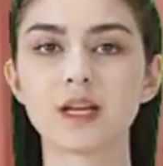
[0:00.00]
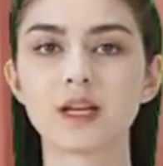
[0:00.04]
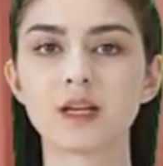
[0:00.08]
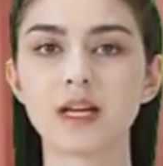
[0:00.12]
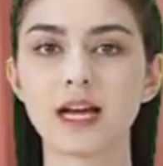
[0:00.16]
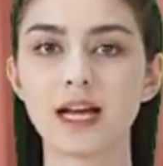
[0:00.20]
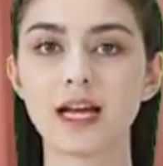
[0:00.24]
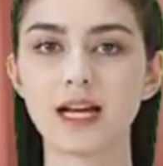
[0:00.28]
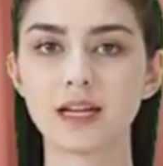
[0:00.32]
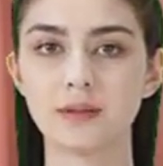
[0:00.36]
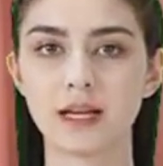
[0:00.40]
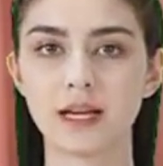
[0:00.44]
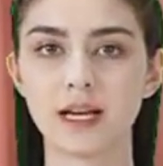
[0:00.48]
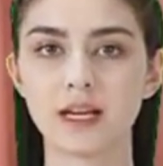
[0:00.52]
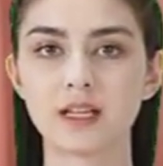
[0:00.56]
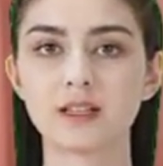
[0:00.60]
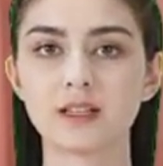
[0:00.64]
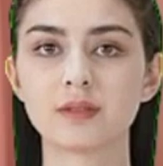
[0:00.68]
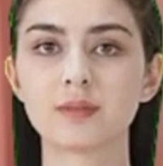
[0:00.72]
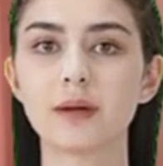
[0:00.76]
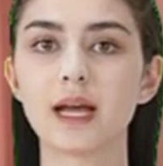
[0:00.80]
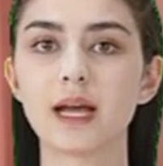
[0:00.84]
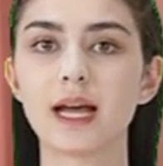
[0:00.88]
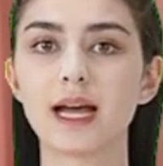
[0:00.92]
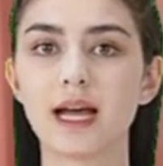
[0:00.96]
This
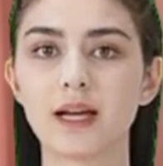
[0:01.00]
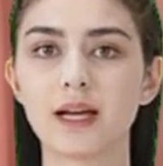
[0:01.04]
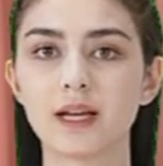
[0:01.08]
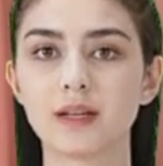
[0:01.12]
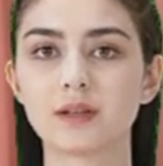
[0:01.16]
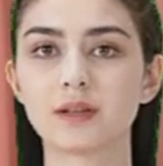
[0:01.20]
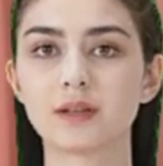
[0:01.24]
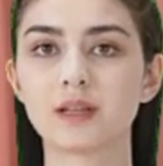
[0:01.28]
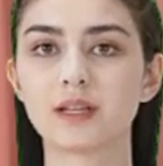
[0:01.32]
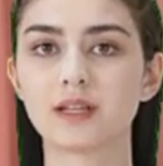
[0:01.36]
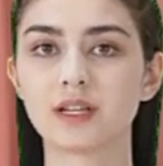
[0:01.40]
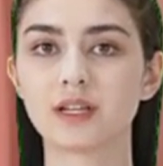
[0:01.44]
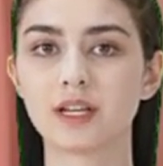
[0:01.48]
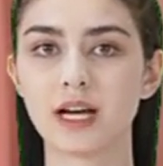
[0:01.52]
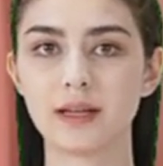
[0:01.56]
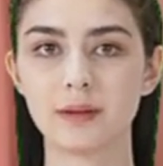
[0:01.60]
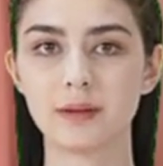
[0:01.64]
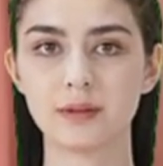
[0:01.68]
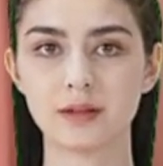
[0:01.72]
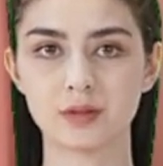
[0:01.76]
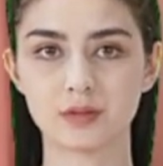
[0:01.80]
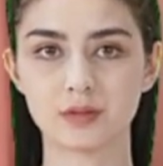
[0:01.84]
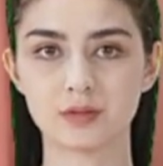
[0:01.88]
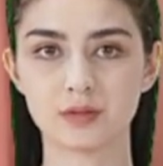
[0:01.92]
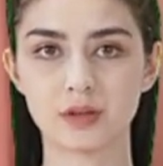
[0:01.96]
causes menstruation,
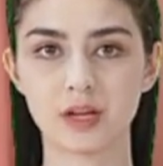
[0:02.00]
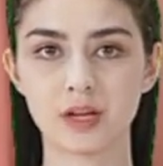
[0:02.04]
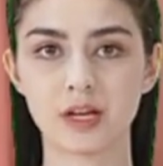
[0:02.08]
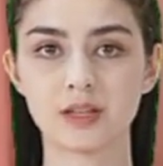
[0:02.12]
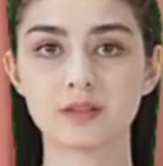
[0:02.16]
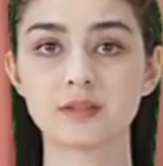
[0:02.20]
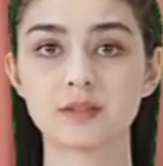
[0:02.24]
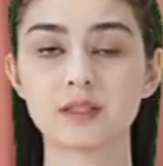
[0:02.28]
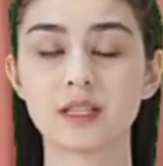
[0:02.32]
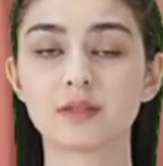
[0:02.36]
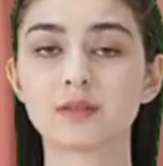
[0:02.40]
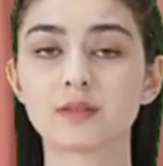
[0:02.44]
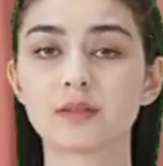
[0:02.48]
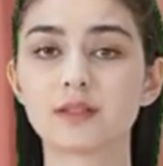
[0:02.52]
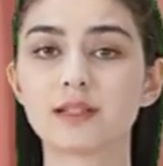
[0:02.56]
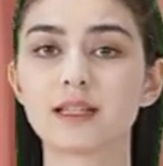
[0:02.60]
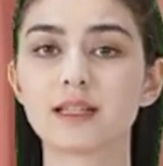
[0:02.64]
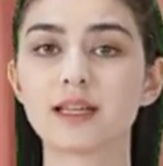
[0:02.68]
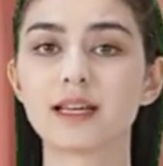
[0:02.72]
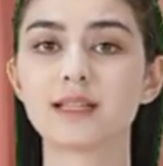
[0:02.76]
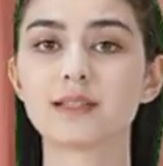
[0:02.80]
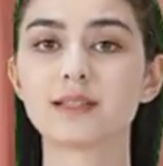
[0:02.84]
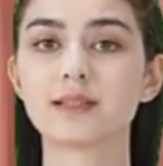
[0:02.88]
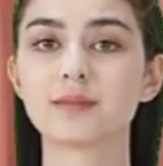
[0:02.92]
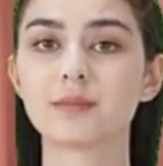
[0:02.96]
where the uterus
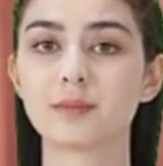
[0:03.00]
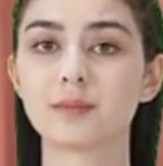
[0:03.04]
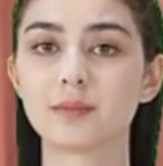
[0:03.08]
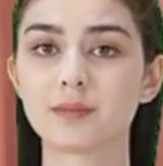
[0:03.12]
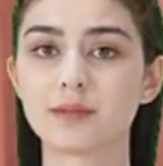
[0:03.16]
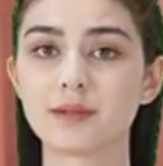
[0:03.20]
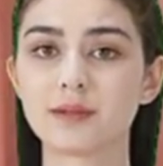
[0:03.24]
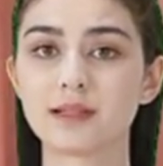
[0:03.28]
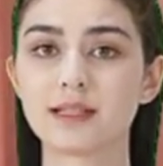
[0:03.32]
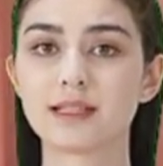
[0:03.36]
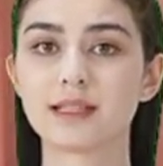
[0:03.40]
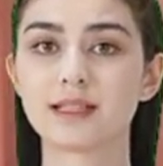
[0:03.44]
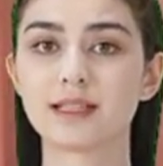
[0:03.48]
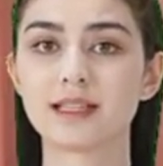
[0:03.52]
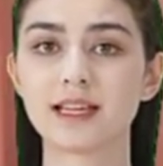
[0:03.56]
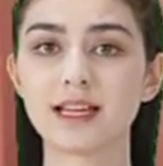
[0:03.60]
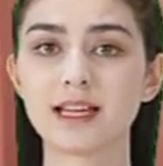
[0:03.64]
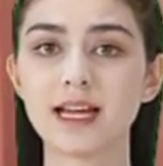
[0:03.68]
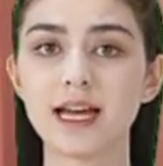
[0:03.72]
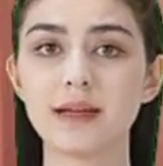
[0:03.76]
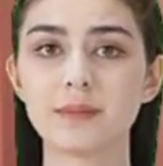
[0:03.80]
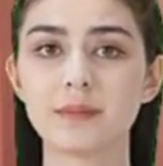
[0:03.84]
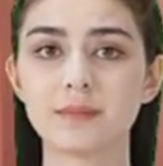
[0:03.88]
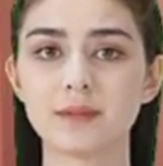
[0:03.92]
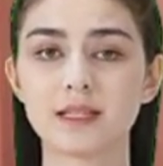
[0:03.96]
lining breaks down and is
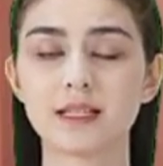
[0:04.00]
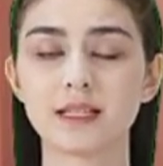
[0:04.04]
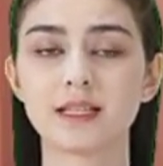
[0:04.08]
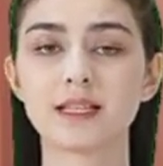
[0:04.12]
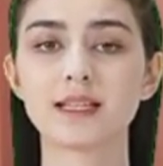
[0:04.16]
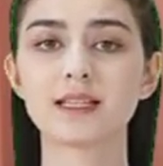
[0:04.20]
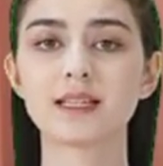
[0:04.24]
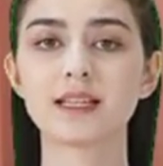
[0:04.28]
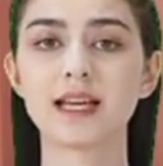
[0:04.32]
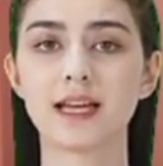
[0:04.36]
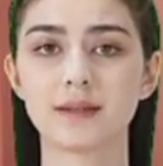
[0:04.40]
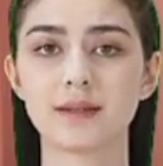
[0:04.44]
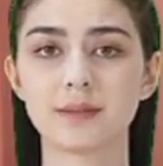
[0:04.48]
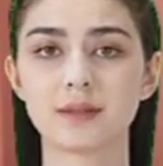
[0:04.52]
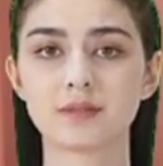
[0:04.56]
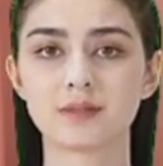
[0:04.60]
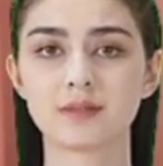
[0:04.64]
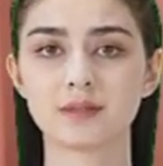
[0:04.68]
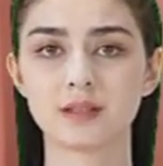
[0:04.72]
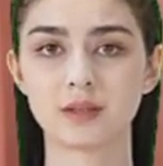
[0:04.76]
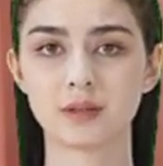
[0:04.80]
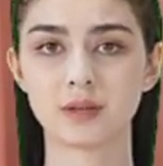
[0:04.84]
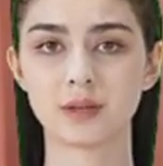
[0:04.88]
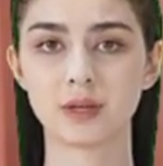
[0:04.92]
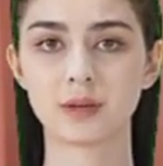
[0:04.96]
removed through the
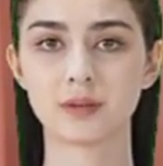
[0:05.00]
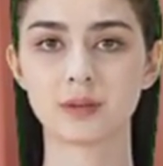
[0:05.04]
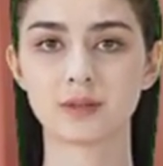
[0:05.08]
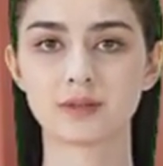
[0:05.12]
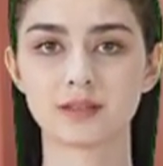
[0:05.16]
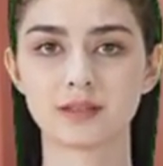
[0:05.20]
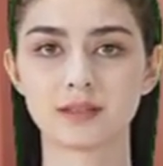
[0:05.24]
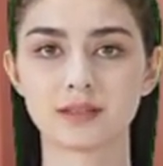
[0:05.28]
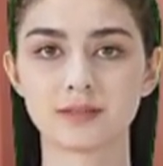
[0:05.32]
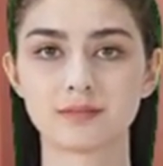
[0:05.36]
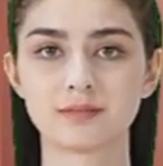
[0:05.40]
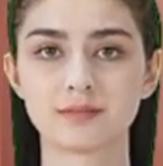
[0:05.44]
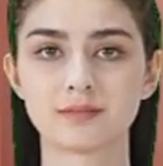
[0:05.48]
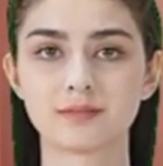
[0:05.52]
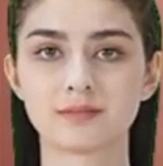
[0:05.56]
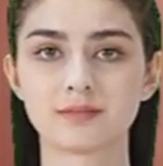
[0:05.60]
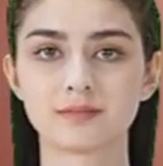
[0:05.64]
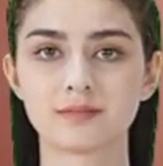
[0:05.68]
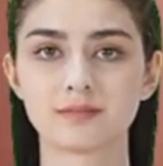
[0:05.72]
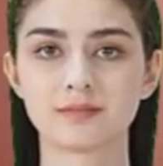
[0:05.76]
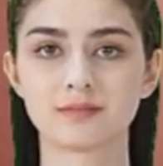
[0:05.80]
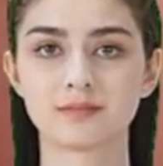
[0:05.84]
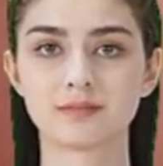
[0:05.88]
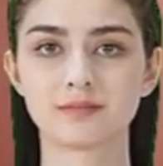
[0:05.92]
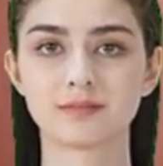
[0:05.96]
vagina, commonly
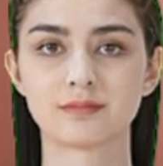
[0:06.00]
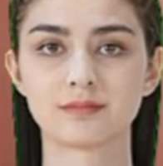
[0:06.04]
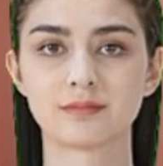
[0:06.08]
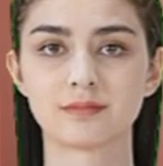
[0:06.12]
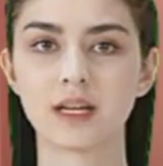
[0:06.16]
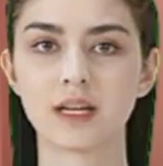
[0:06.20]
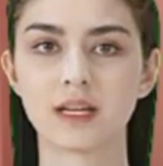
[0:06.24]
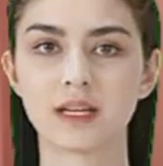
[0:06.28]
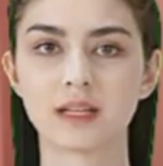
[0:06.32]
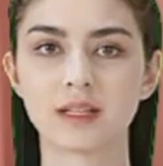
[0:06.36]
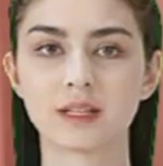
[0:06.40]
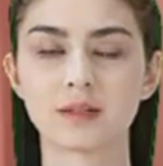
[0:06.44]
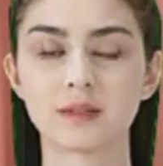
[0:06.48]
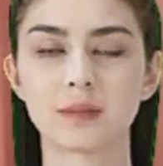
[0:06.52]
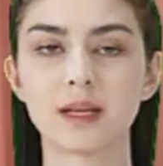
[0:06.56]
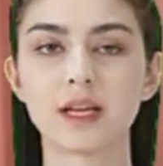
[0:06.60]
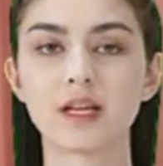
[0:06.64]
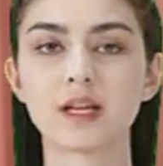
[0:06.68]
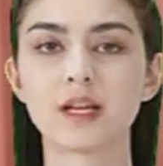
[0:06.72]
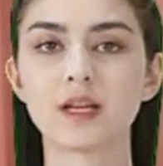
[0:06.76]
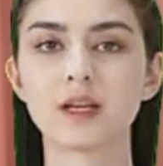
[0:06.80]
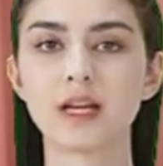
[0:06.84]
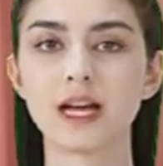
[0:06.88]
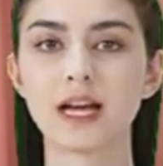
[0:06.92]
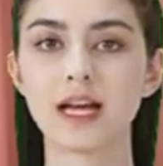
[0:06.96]
known as having a
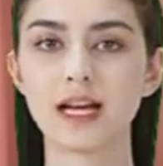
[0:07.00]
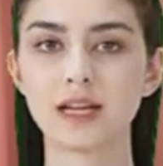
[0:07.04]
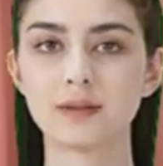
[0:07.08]
period.